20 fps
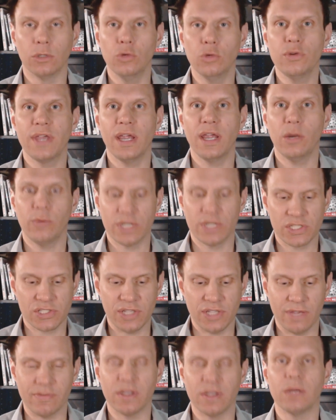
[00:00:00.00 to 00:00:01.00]
Lou Gehrig,
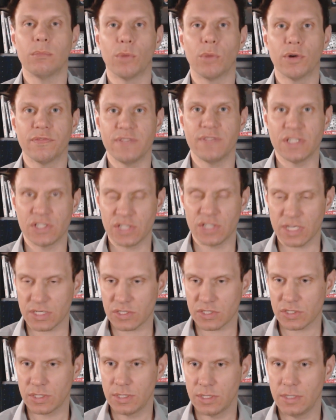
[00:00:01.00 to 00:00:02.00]
7, Murphy,
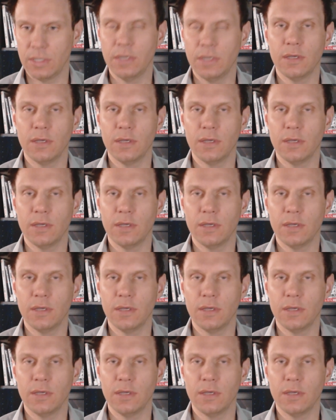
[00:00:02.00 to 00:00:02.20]
6.